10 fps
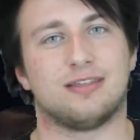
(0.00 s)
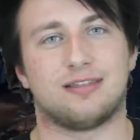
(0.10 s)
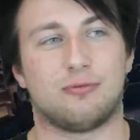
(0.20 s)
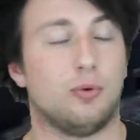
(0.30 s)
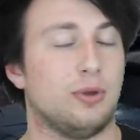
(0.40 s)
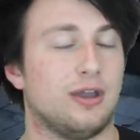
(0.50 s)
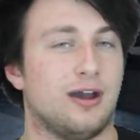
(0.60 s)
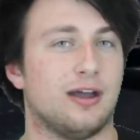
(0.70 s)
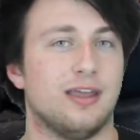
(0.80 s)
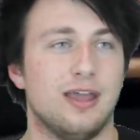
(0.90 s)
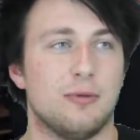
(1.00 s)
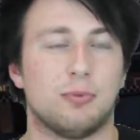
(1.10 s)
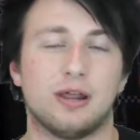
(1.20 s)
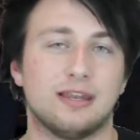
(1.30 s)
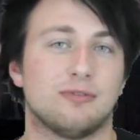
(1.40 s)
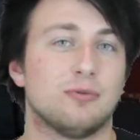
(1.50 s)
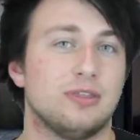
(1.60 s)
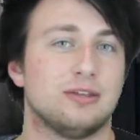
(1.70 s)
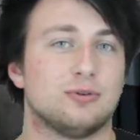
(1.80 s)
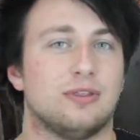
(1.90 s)
That's what we got. But I did
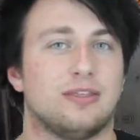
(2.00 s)
really enjoy